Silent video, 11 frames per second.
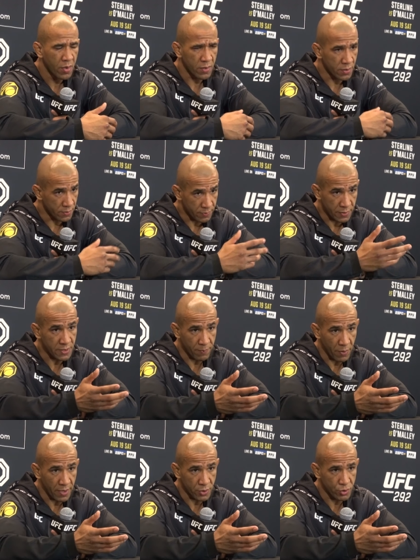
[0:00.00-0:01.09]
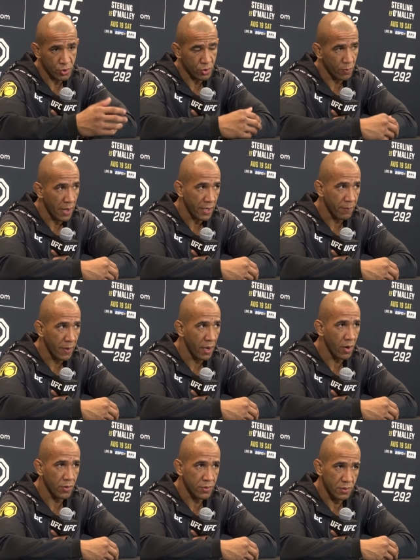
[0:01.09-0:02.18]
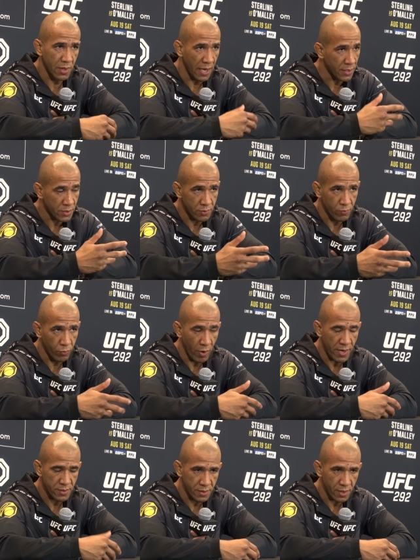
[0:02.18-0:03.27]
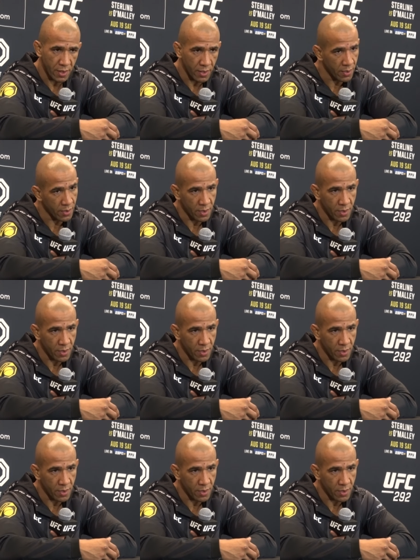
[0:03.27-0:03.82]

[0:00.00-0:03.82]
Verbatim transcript: He's a jiu-jitsu black belt, nice wrestling, and